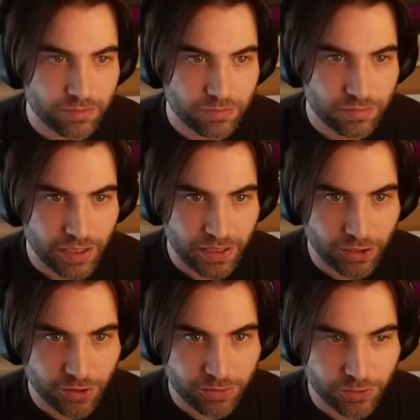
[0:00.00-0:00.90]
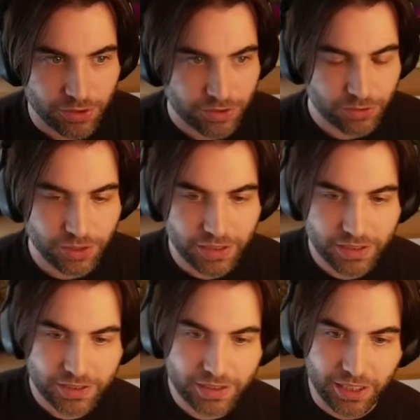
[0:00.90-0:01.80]
a lot of work to get
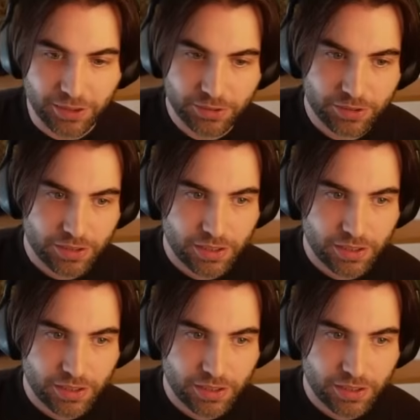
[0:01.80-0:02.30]
this out,